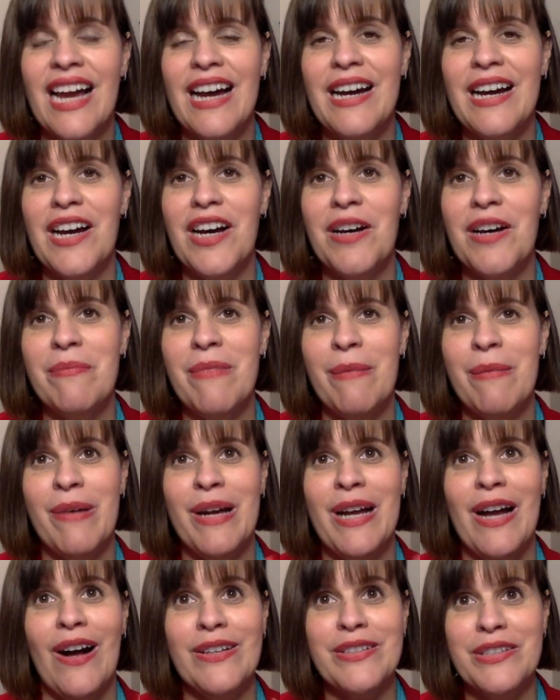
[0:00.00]

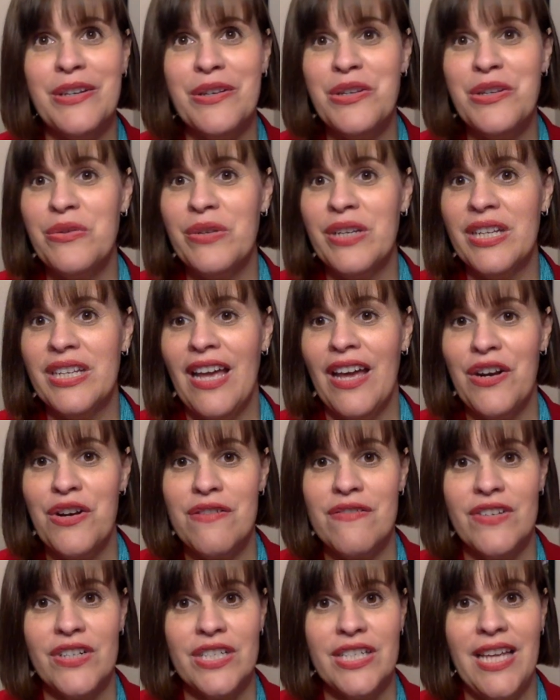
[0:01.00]
But also you can head
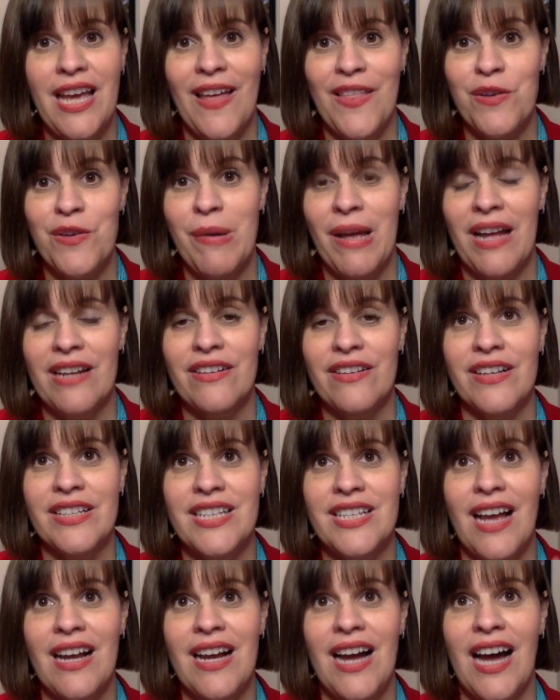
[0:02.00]
over to
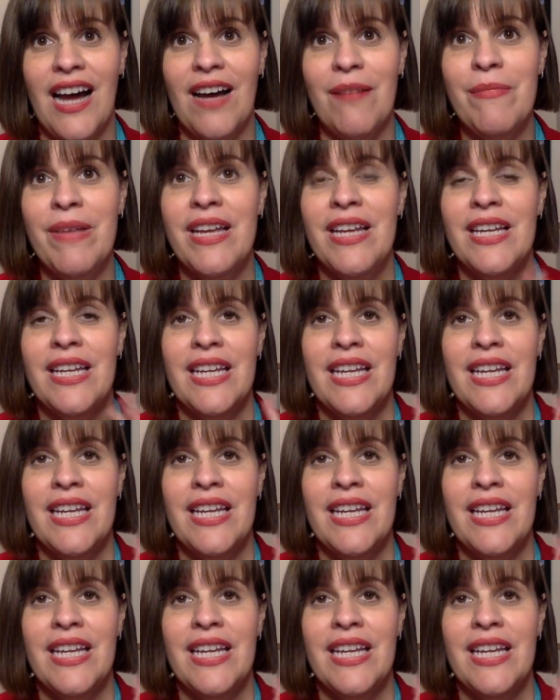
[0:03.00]
heatherpatenaude.com